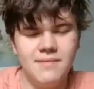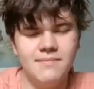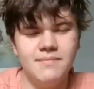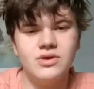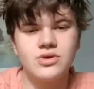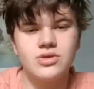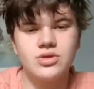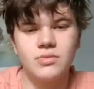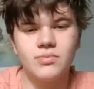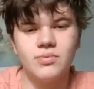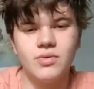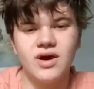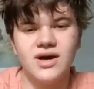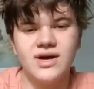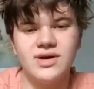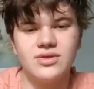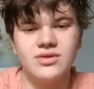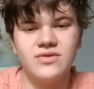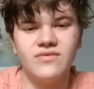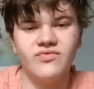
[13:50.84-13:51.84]
I'd be
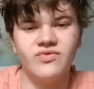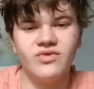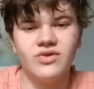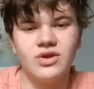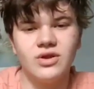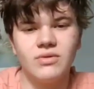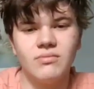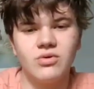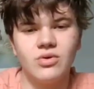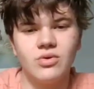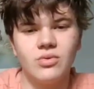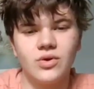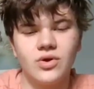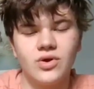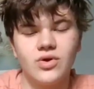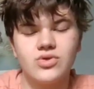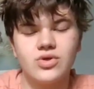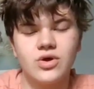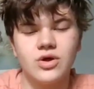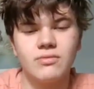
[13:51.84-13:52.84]
surprised if the number
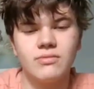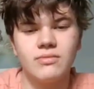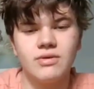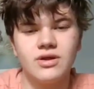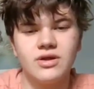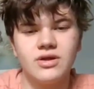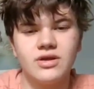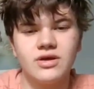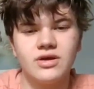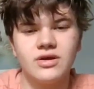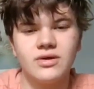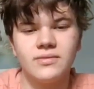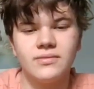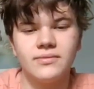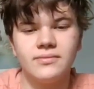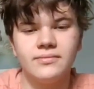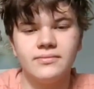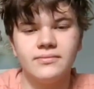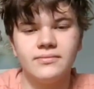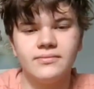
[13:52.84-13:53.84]
works on Monday.
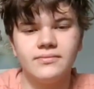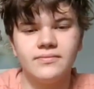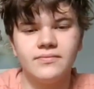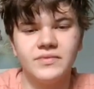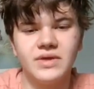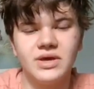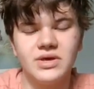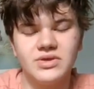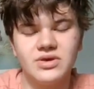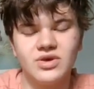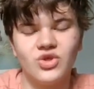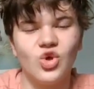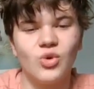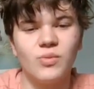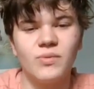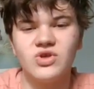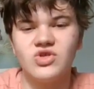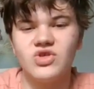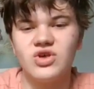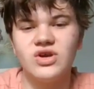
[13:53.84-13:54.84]
They said
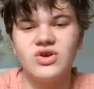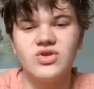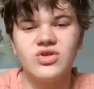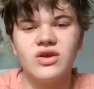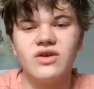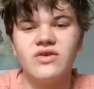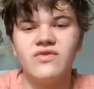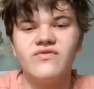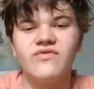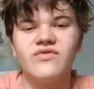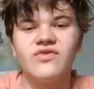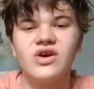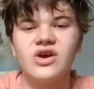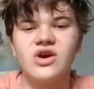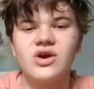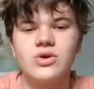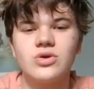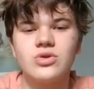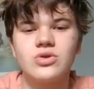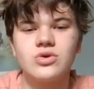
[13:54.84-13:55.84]
they'll be changing it
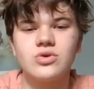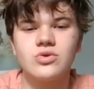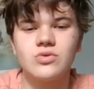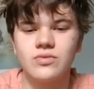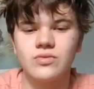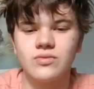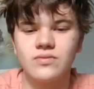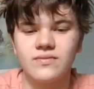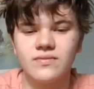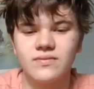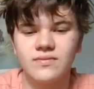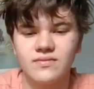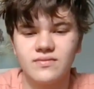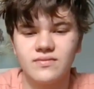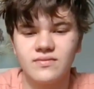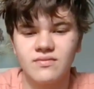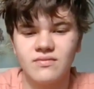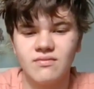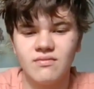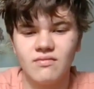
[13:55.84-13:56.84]
very soon.
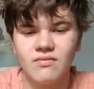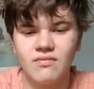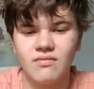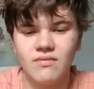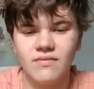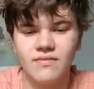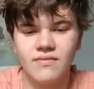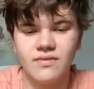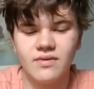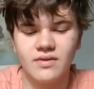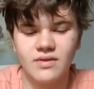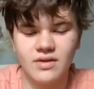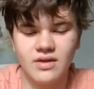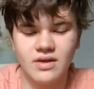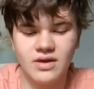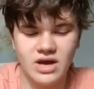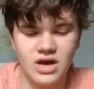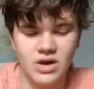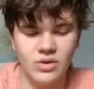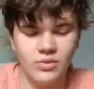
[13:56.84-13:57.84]

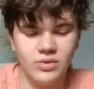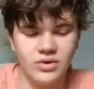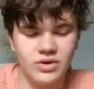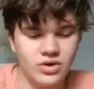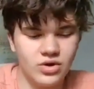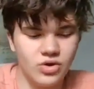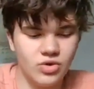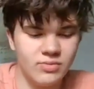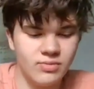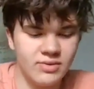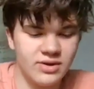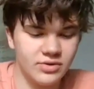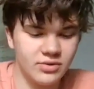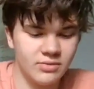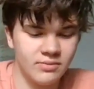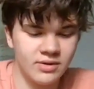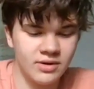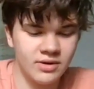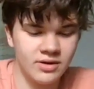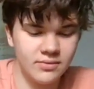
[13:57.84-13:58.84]
I want to go back
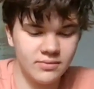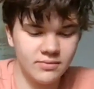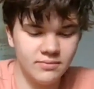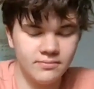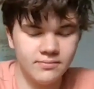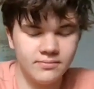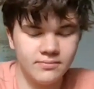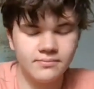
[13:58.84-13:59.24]
to bed.